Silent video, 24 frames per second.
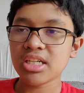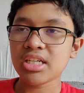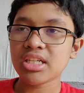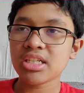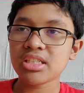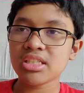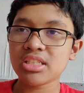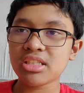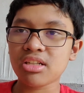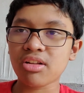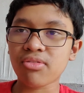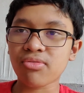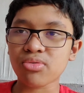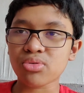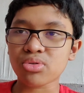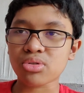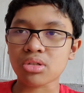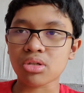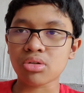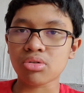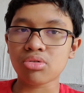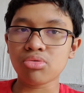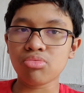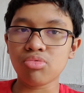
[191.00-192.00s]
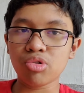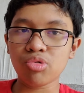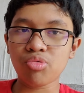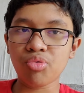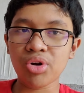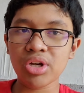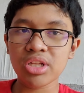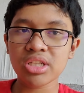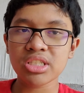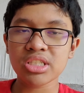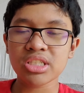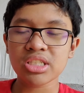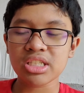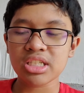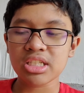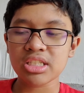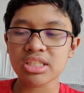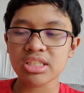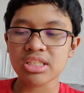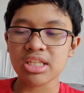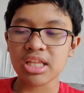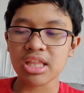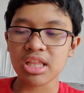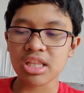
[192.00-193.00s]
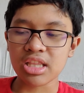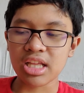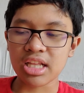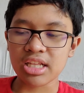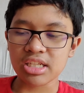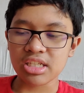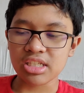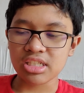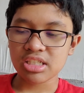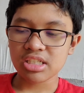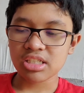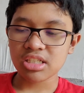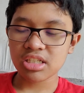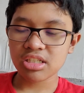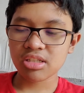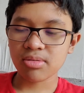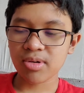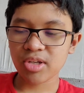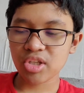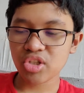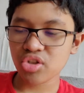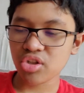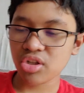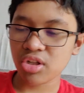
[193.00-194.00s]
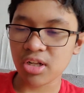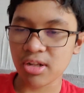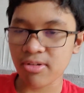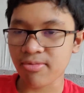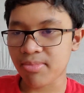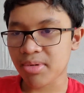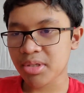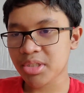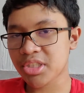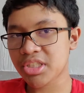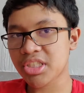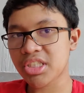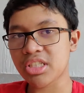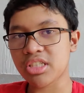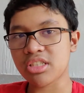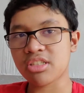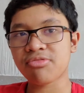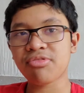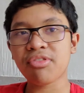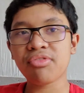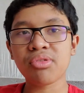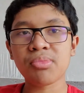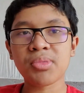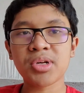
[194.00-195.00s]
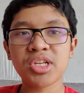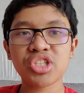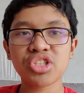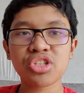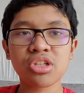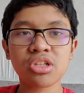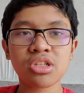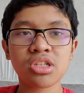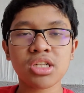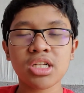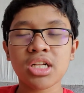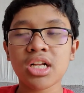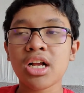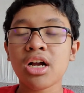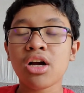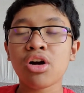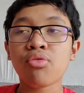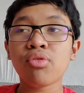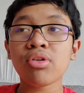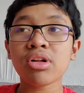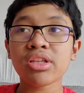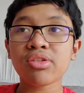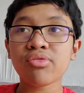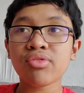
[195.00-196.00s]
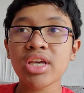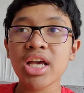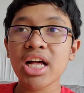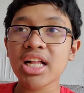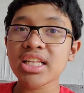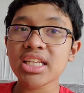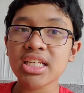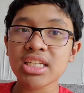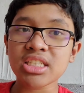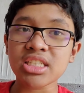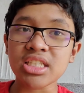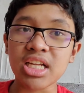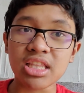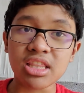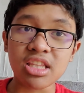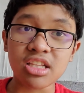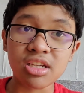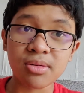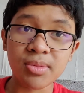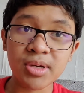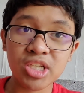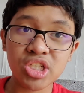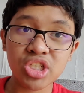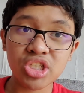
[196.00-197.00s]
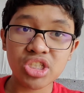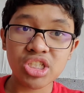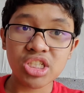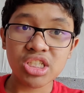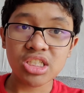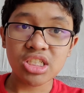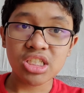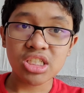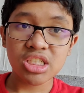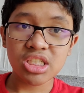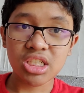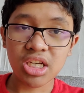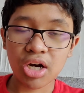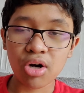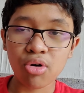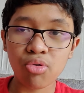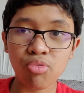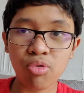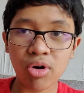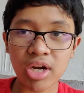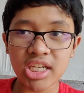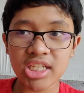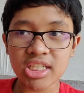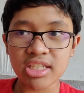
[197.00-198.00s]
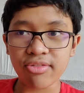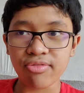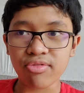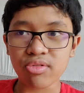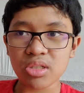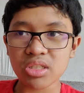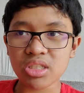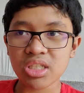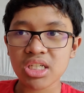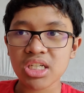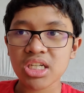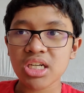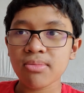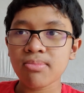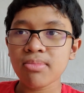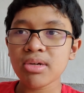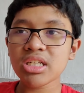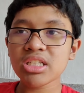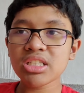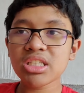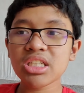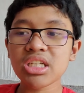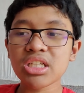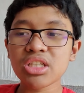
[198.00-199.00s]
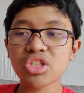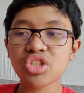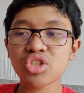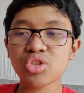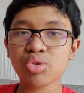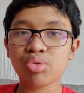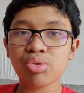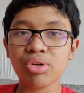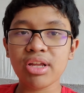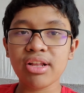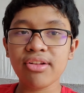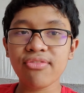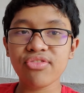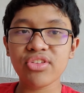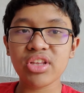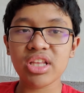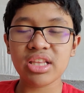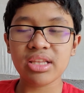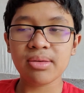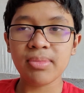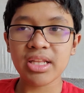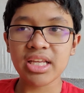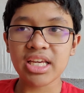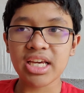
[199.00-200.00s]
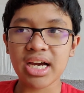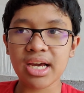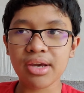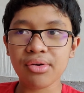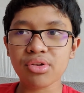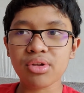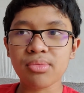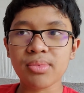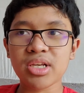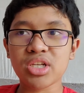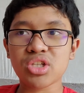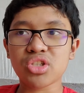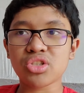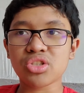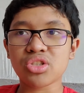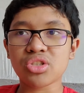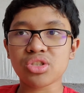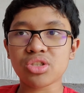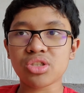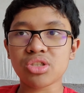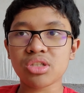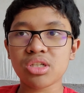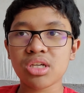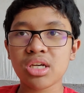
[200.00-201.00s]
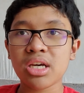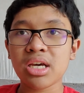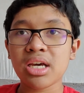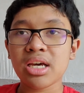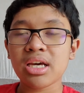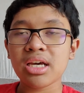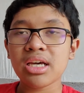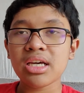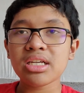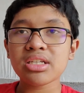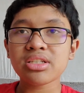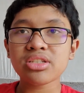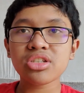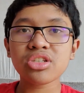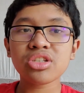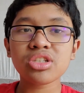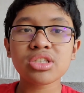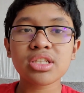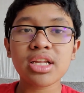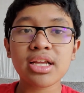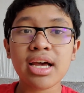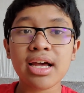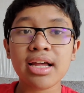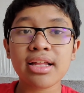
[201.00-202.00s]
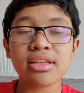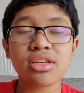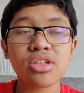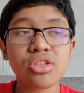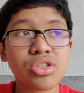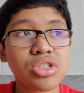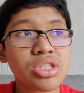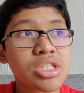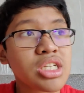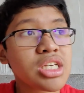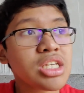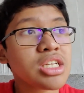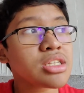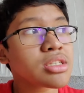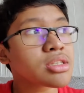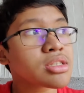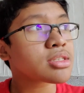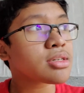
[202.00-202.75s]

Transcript: Xenoverse Goku would win since they think that he's six-dimensional and Mixie is fifth-dimensional. Well, in reality, it's not. The dimensions in DC are way different. Mixie can destroy infinitely many higher dimensions. It's just that, you see,